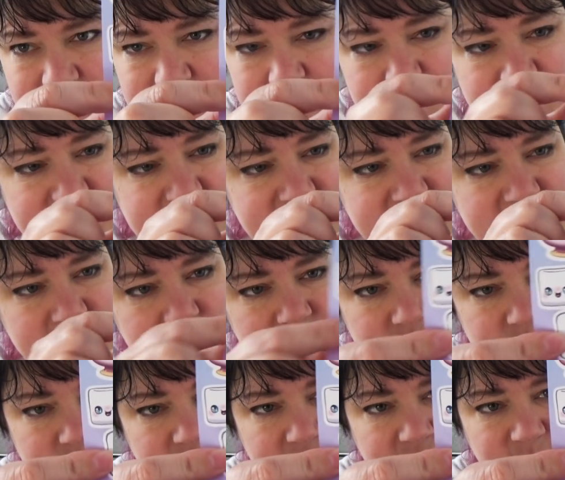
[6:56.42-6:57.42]
Some of these
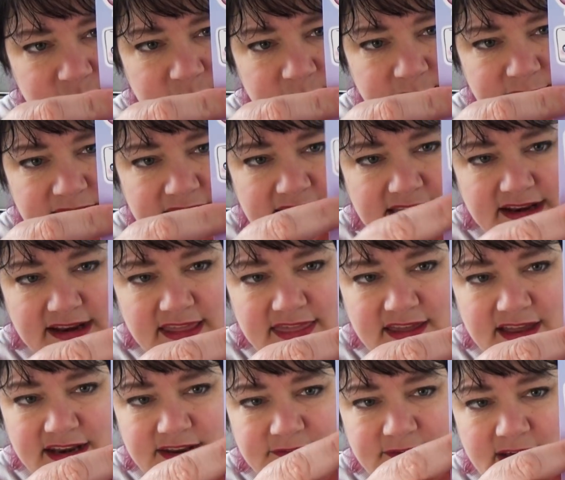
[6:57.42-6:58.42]
stickers were a little bit big and I
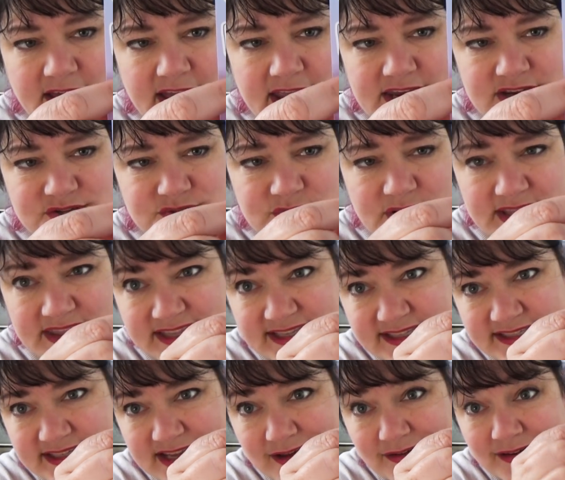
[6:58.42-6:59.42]
thought if I shrunk
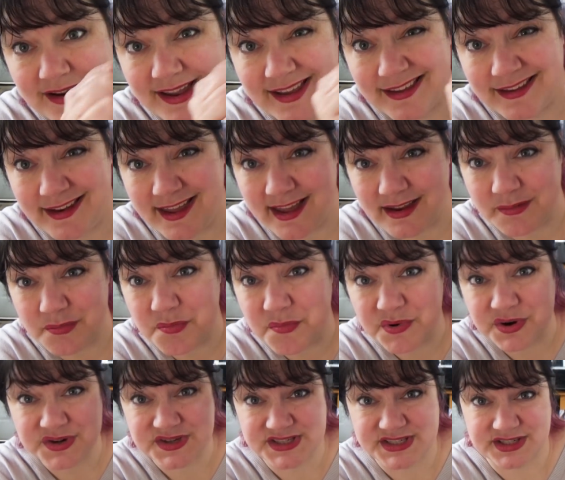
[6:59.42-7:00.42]
this down, I could add
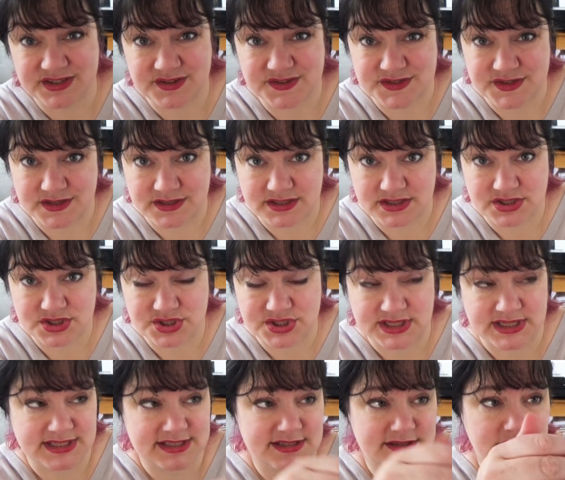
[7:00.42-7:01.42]
more stickers on this
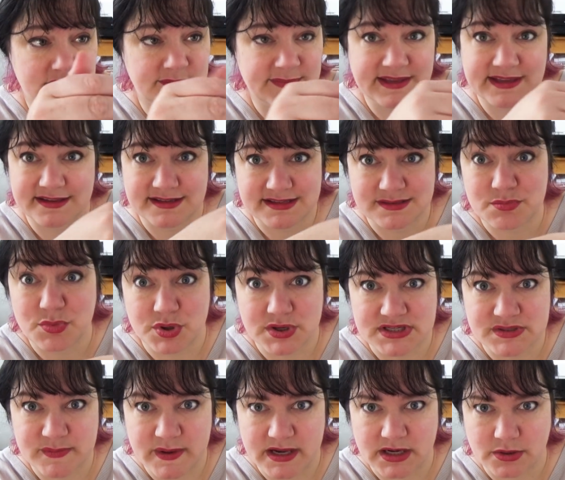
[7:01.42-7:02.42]
sheet because more
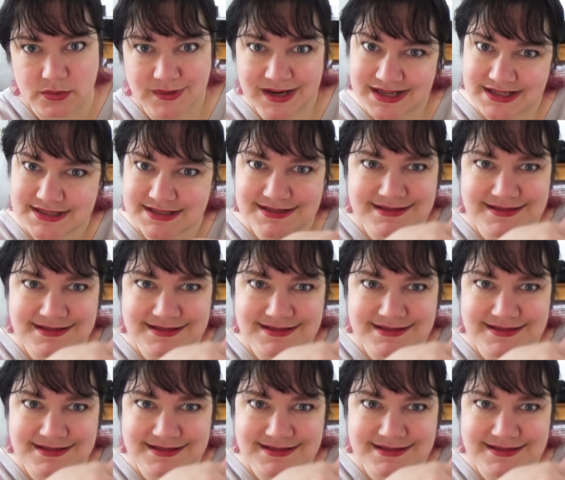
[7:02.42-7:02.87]
is better, right?